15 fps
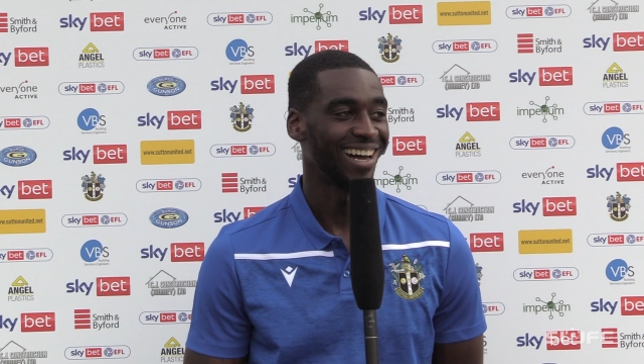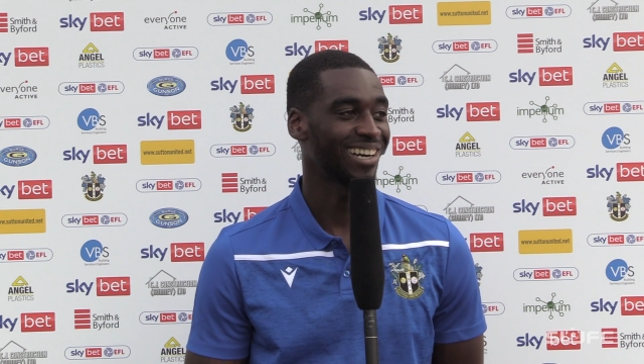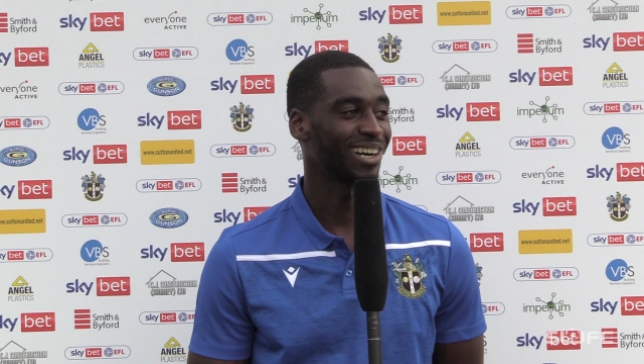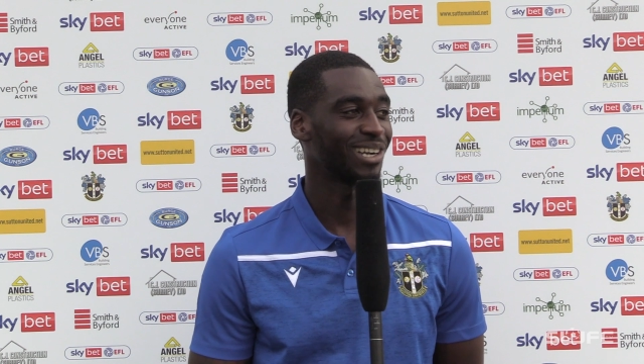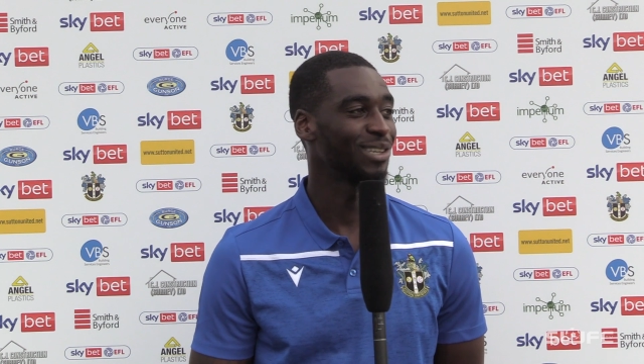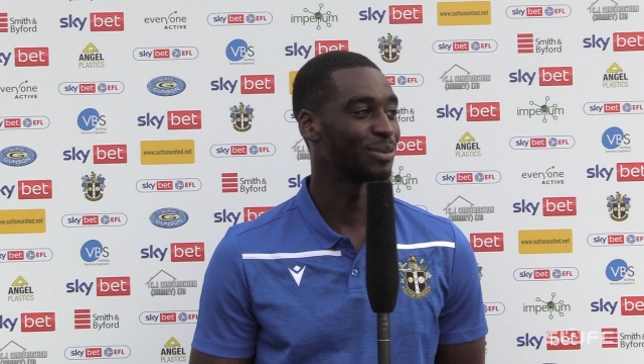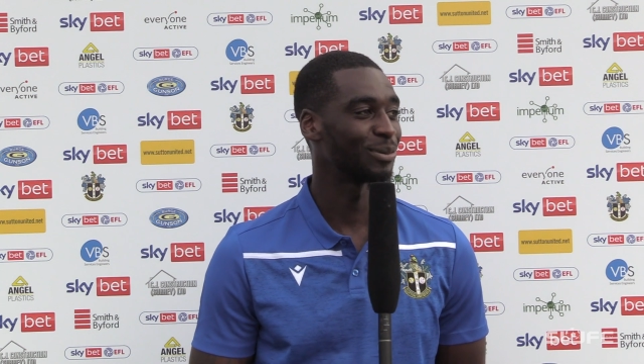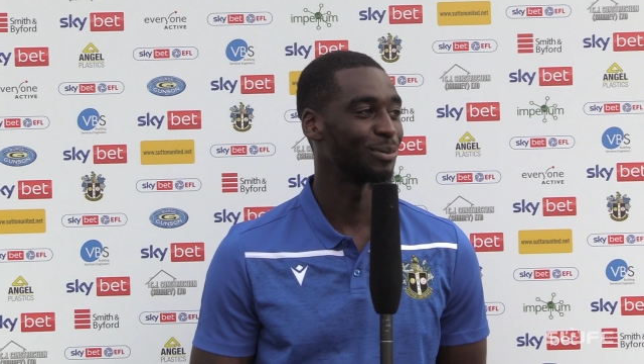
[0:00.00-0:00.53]
I
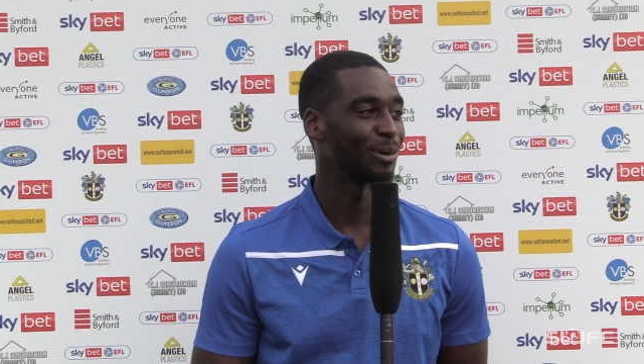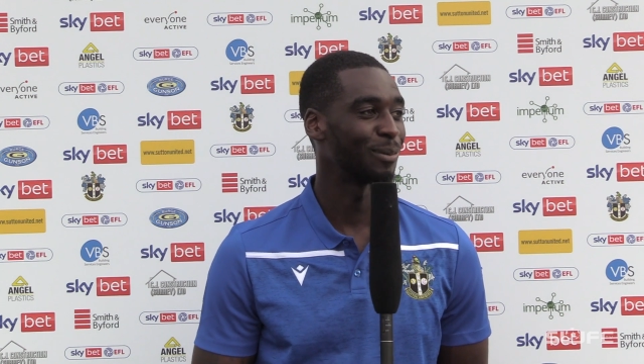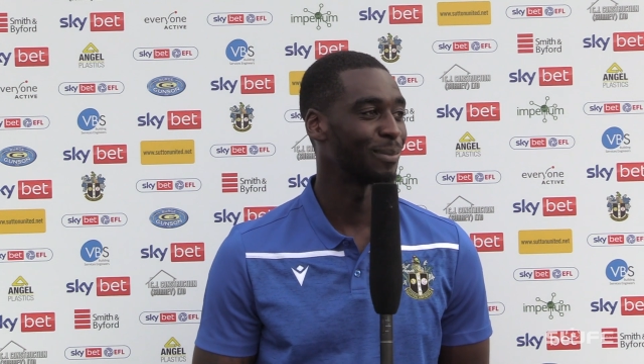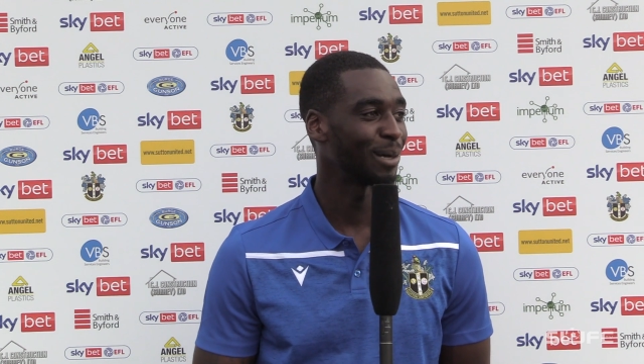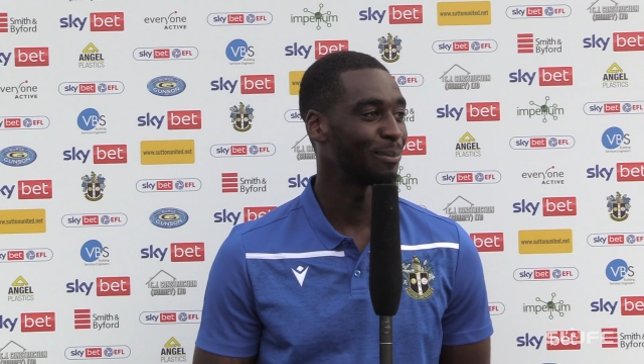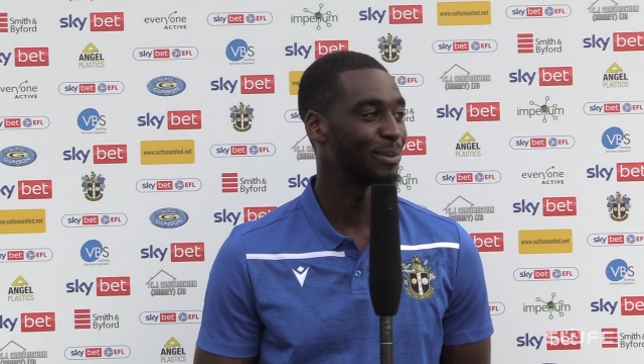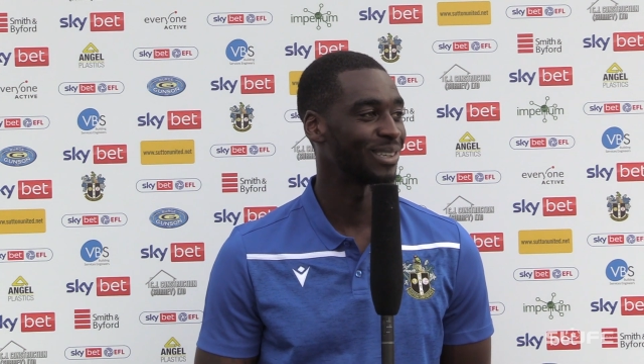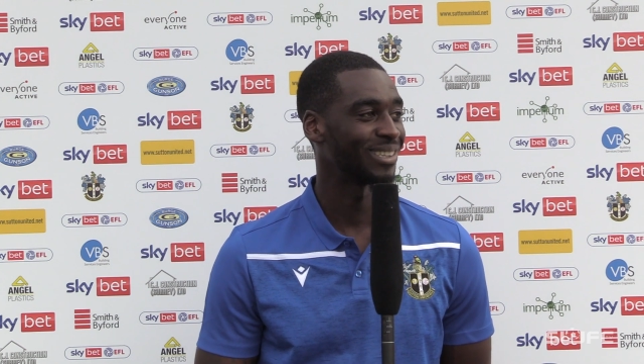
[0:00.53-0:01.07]
can't even
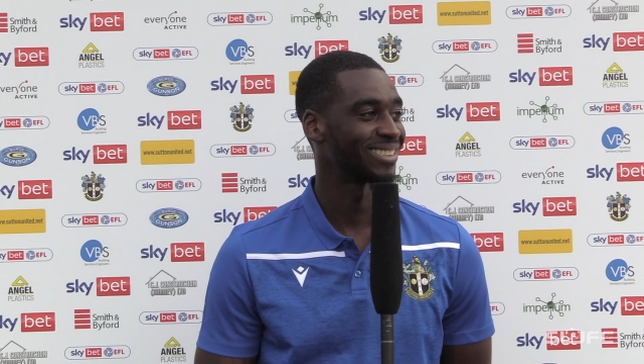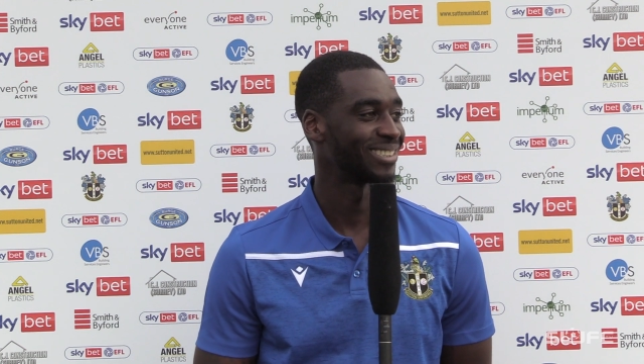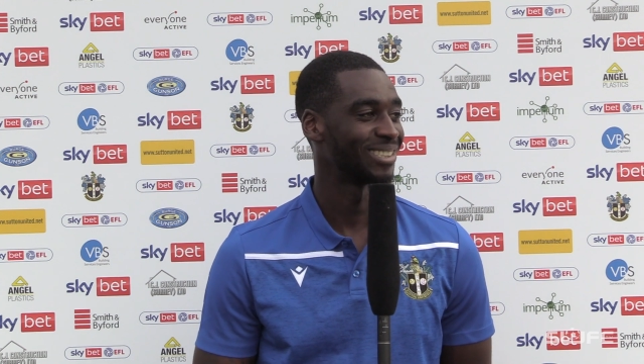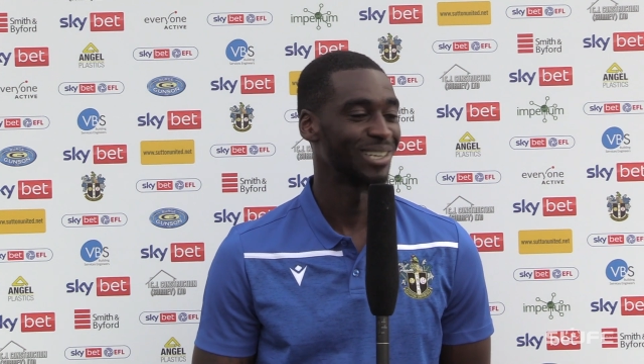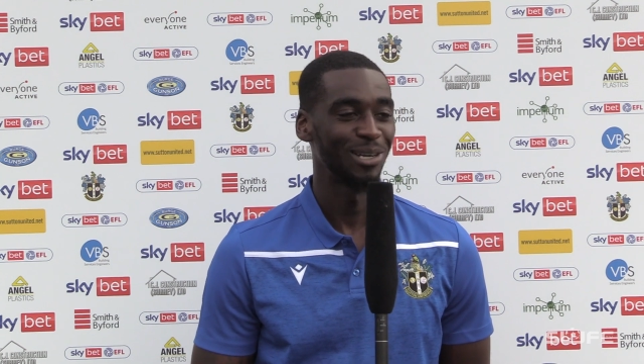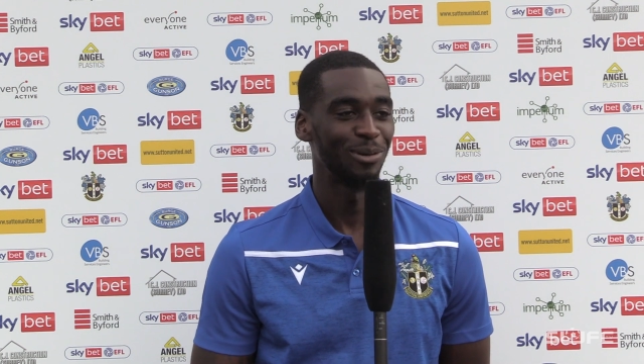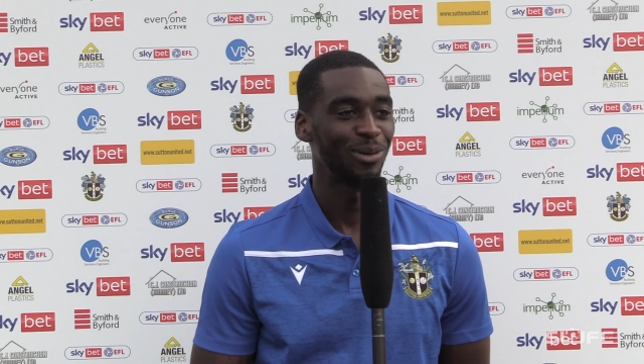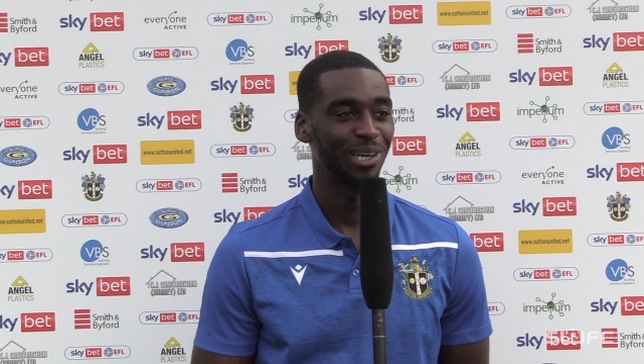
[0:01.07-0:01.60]
remember
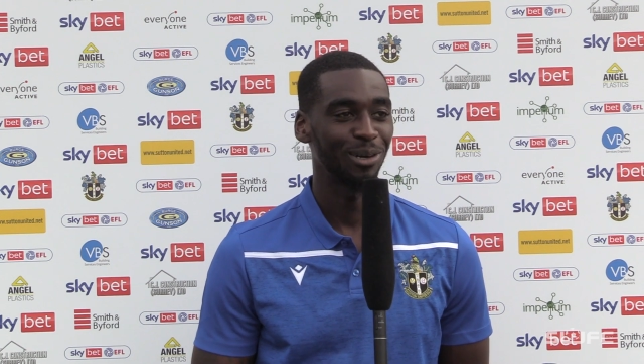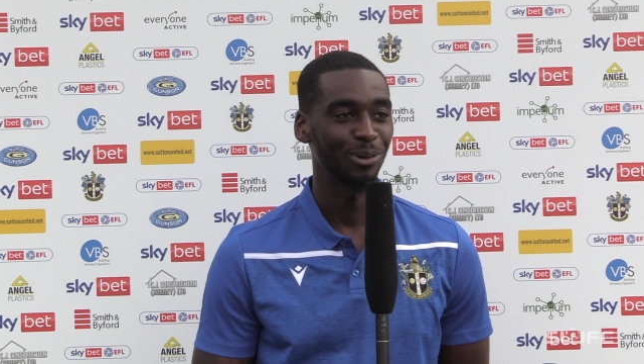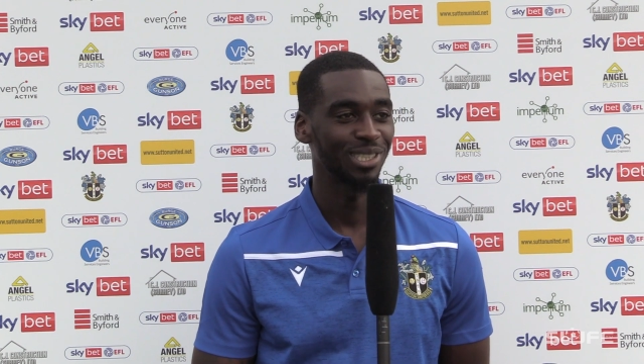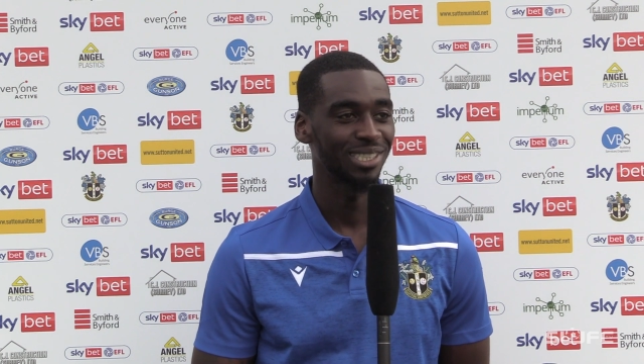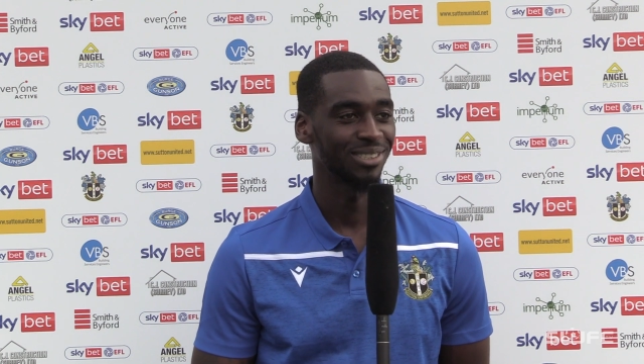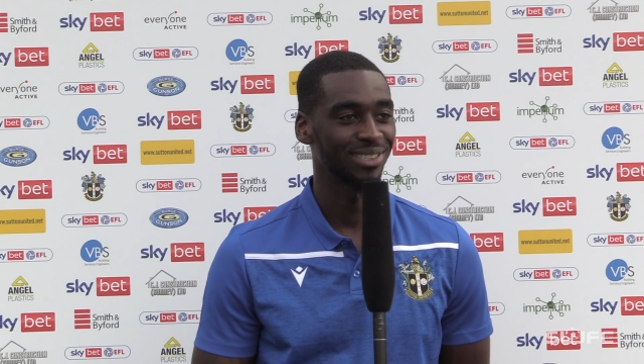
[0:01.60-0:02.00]
where I was.